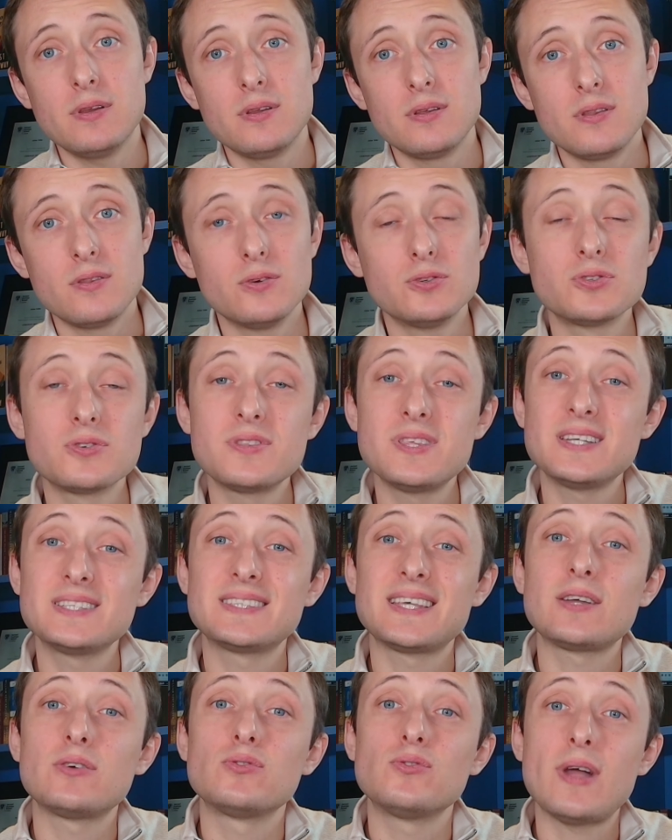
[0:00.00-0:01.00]
Those are things like
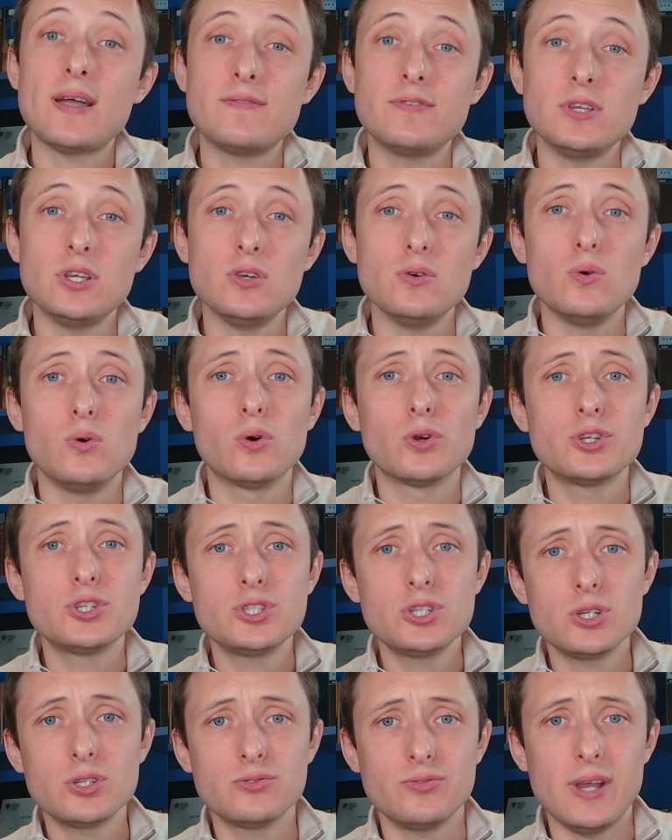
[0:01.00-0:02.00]
revenue or
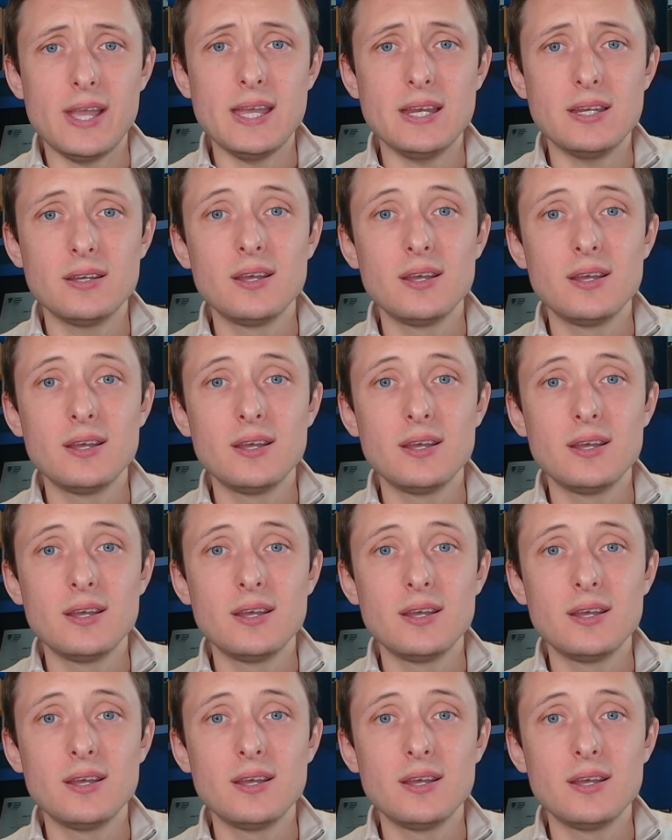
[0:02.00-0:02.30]
churn rate.